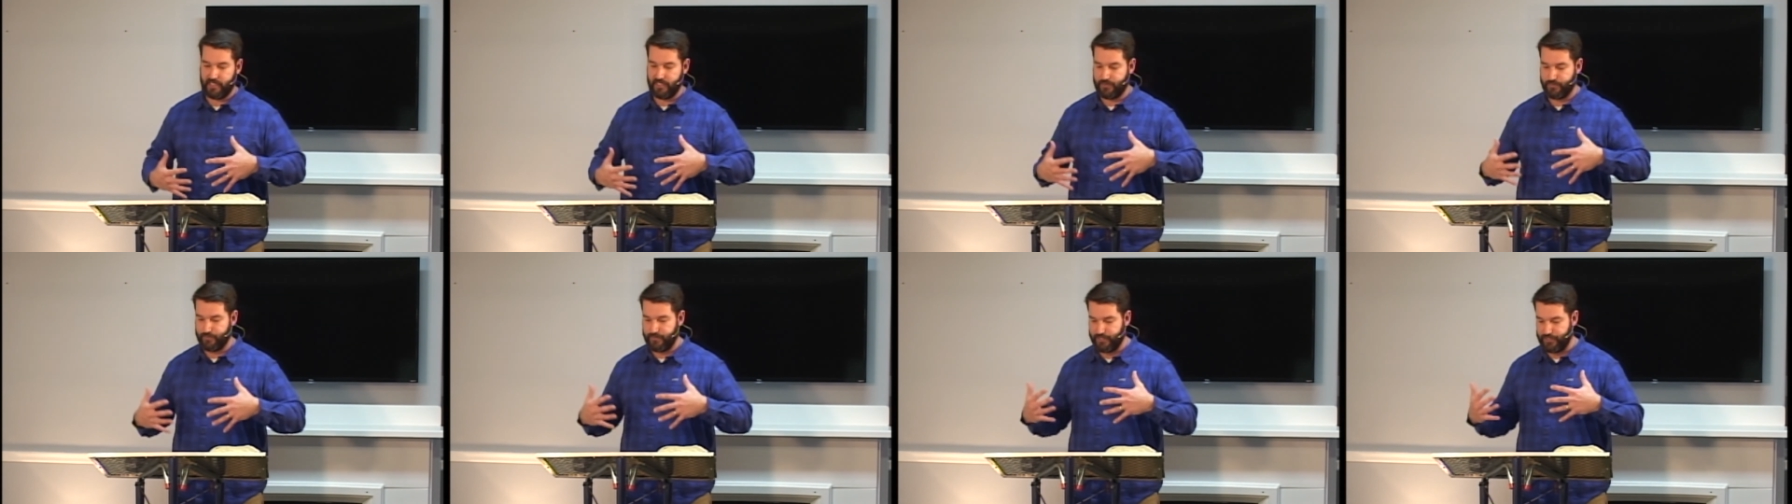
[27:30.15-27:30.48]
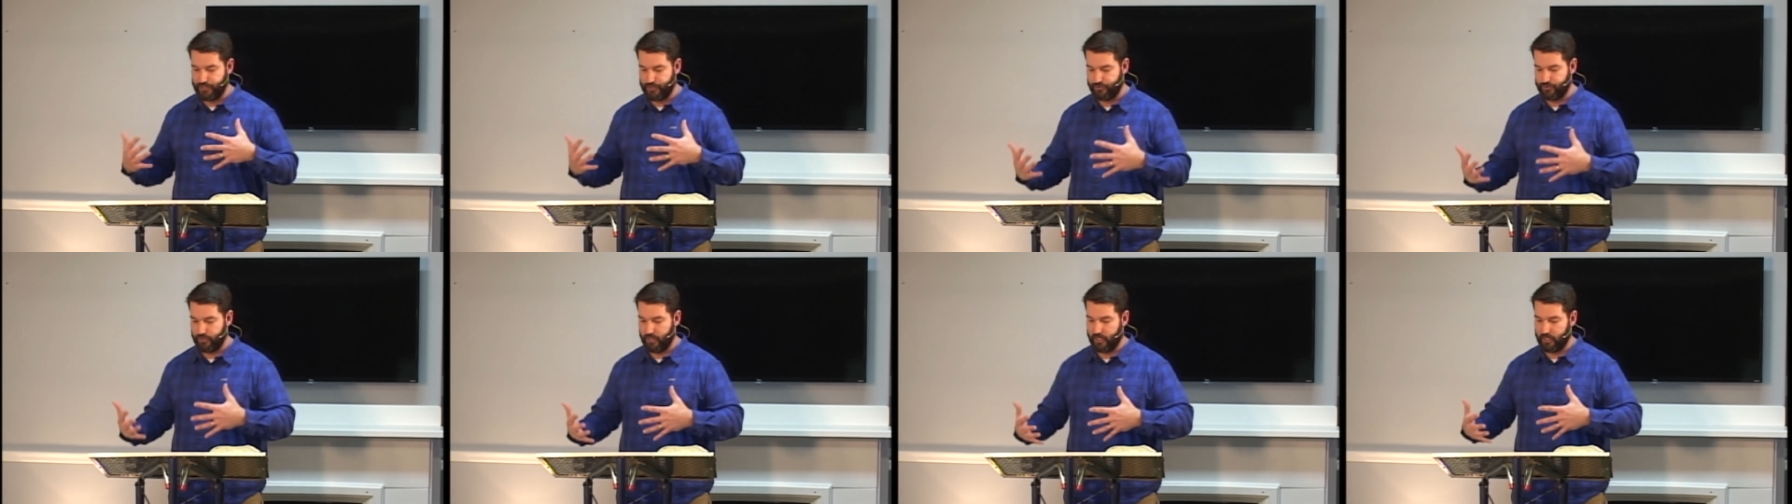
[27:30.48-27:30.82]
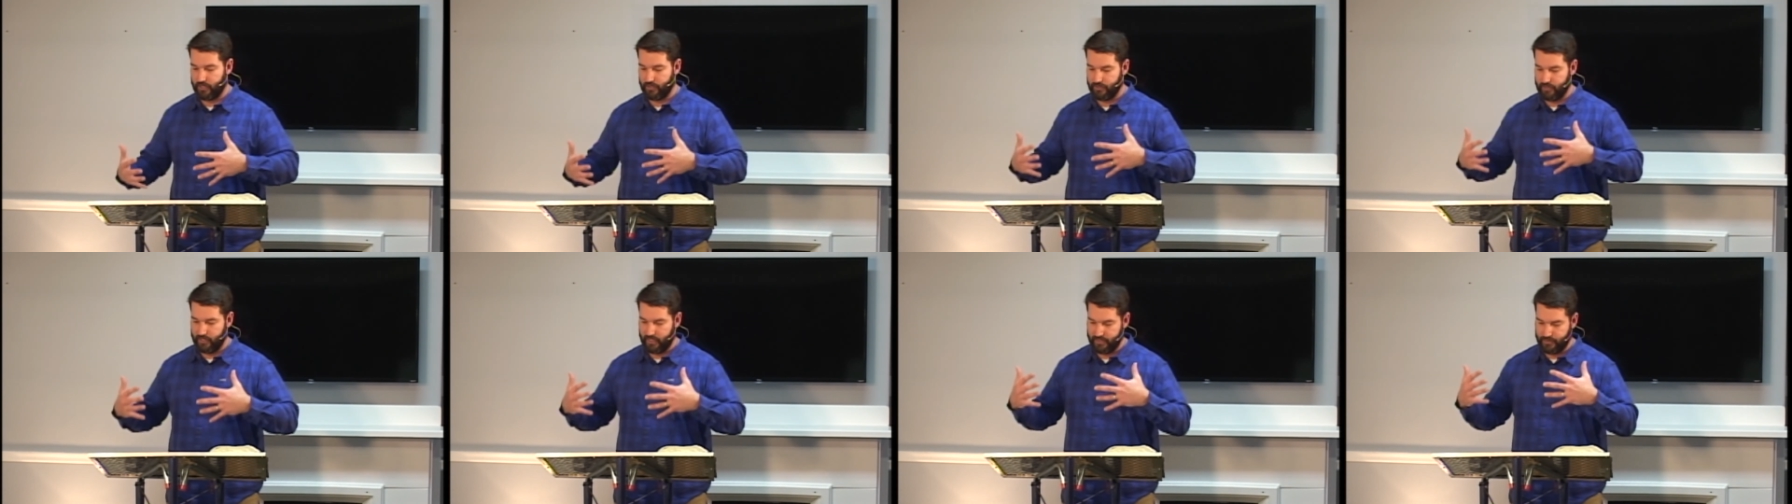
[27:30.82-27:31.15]
as we
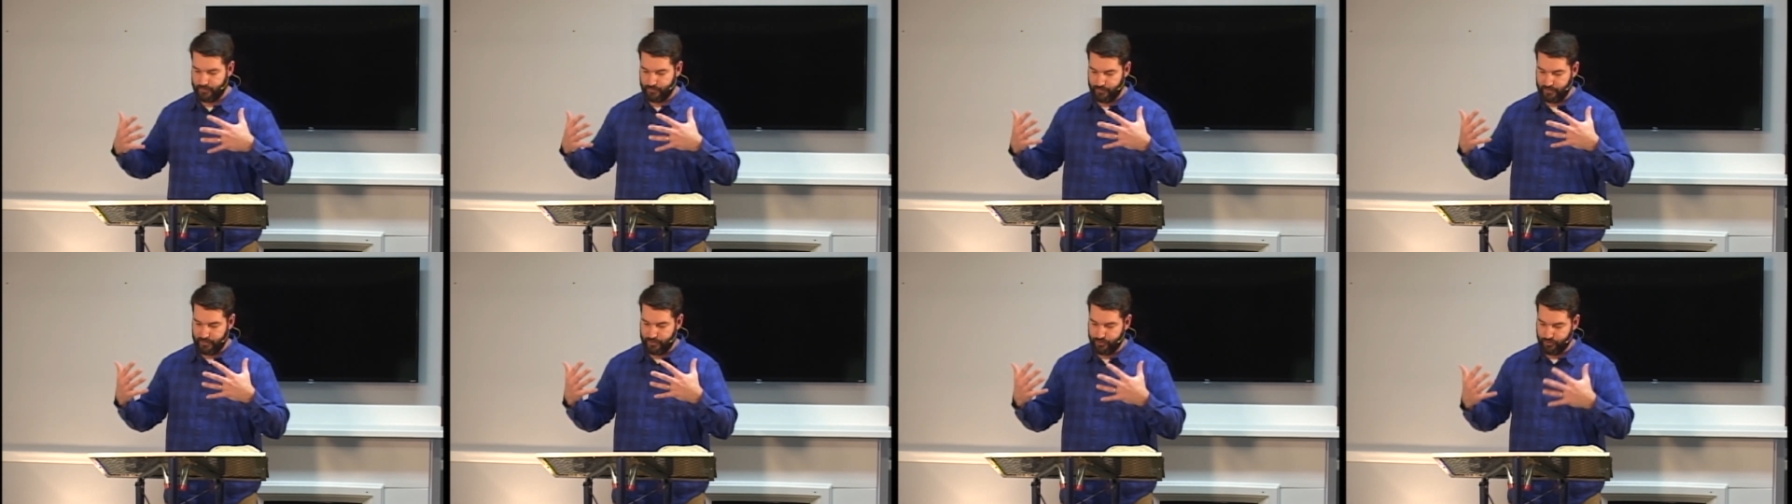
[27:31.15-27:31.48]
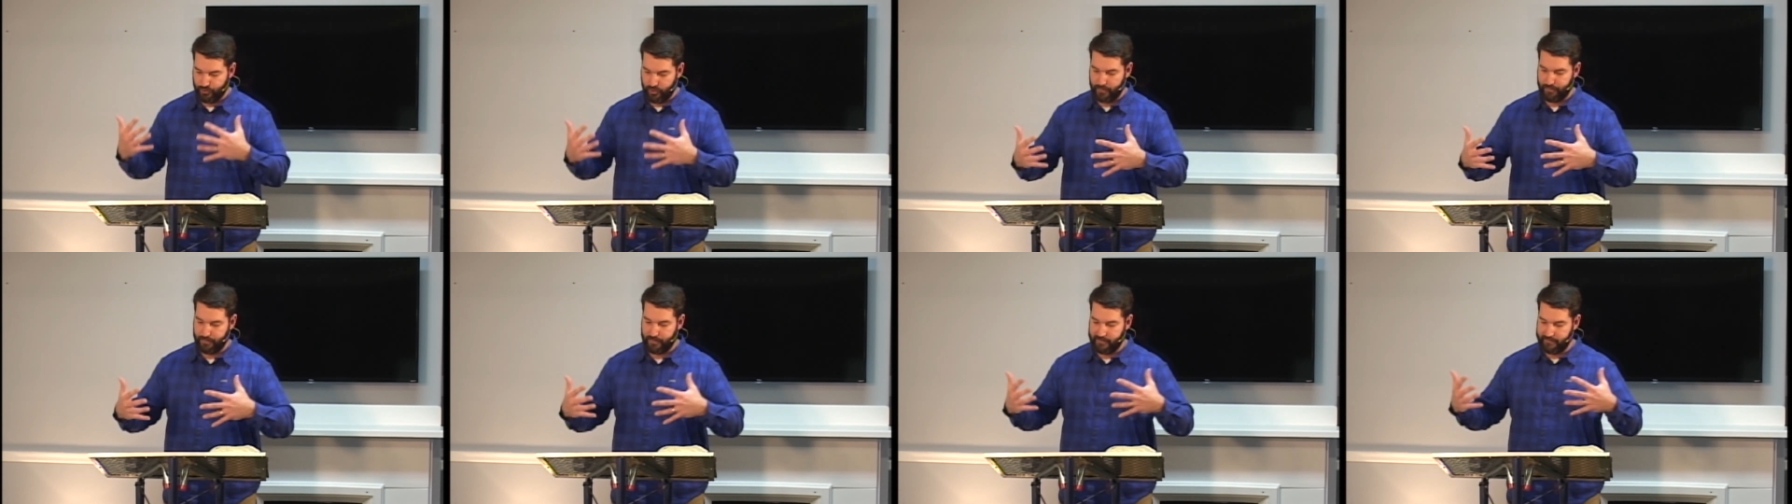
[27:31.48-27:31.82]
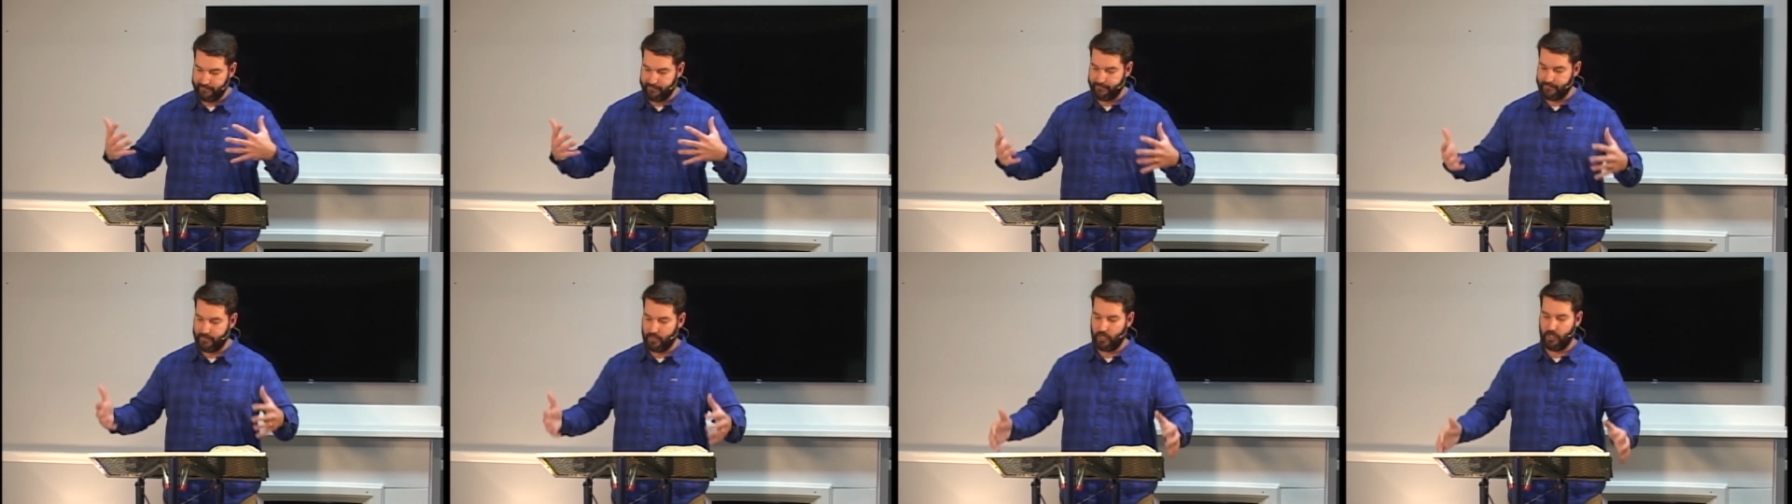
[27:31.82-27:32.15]
struggle, as we trip and
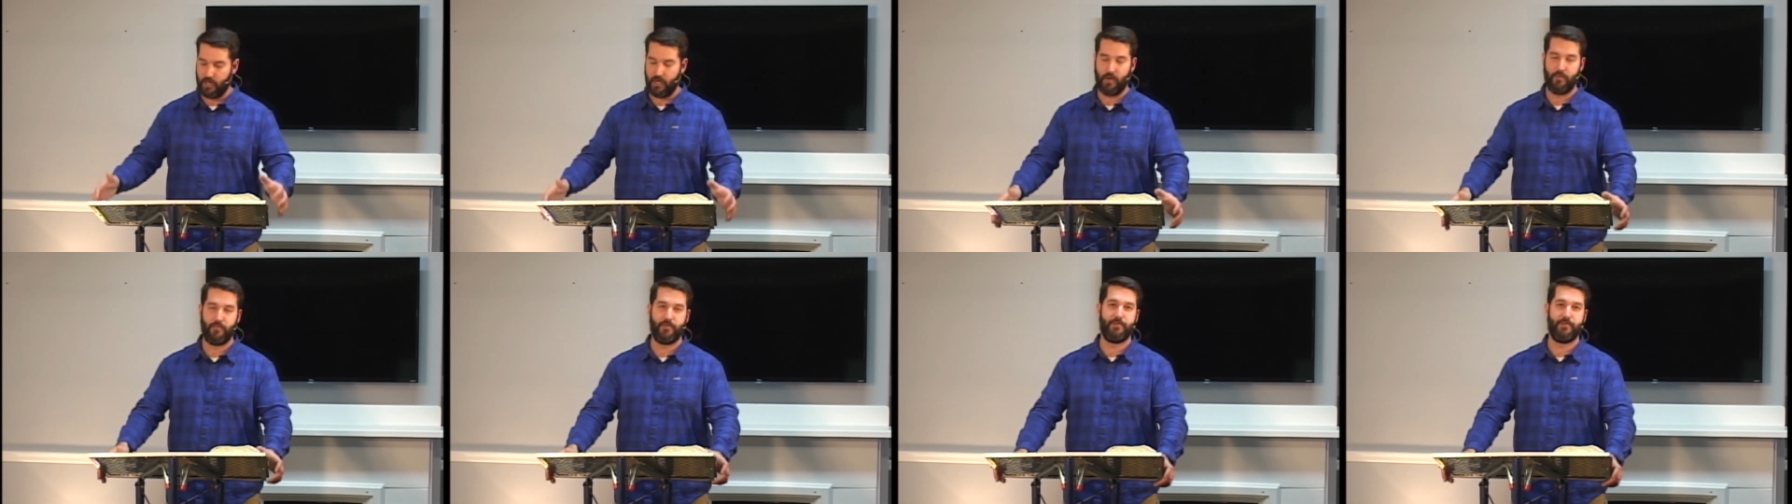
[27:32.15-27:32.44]
fall,